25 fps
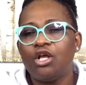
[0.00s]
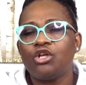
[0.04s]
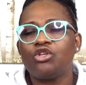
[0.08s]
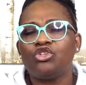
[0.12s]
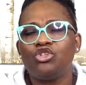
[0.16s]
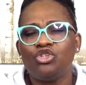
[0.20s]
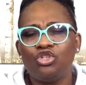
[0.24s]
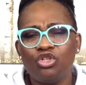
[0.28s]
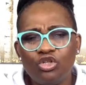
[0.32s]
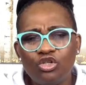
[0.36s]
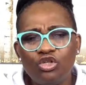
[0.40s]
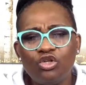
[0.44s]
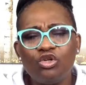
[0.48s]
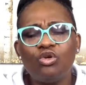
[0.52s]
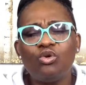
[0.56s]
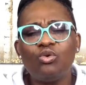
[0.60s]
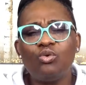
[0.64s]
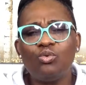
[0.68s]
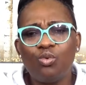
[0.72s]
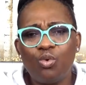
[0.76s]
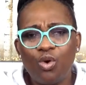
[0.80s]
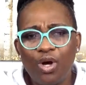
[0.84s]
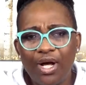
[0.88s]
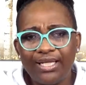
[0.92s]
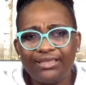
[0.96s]
You
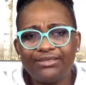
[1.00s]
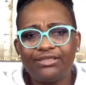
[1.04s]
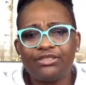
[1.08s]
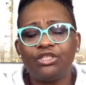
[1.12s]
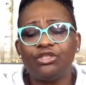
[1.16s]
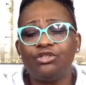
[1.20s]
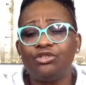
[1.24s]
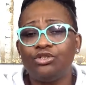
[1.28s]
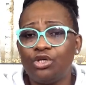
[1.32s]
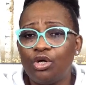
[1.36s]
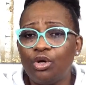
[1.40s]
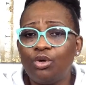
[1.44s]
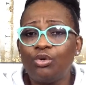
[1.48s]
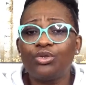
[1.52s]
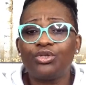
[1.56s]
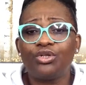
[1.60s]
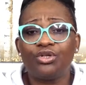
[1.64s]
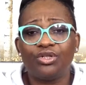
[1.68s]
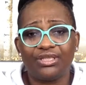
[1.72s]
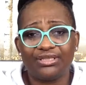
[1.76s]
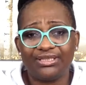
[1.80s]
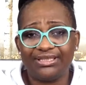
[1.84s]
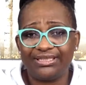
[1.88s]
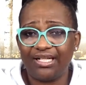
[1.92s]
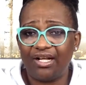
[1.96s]
want to know
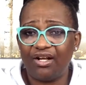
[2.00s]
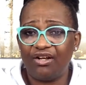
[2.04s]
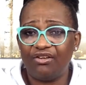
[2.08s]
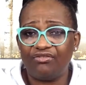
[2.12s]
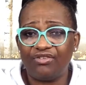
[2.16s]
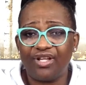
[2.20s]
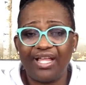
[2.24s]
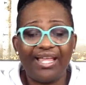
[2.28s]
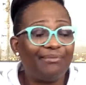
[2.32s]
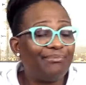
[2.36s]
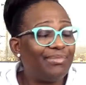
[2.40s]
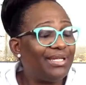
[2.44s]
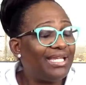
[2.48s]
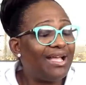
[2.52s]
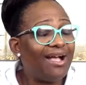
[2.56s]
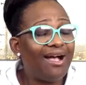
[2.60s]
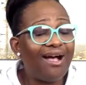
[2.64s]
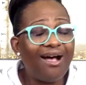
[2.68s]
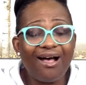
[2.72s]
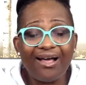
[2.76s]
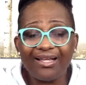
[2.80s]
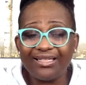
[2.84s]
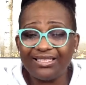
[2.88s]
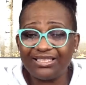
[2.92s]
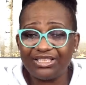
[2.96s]
yourself and be
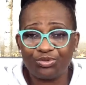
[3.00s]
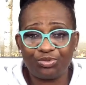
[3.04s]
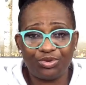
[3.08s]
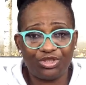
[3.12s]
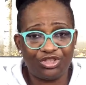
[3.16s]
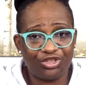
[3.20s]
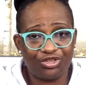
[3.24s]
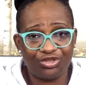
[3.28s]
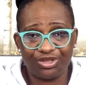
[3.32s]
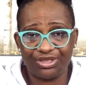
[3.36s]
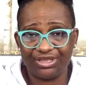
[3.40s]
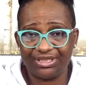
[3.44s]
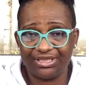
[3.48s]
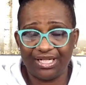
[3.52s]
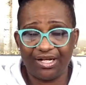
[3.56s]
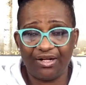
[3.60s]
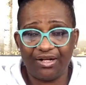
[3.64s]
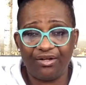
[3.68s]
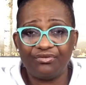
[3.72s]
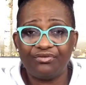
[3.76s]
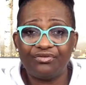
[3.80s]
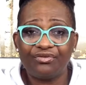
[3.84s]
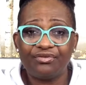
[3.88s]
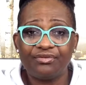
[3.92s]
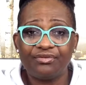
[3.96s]
honest with yourself.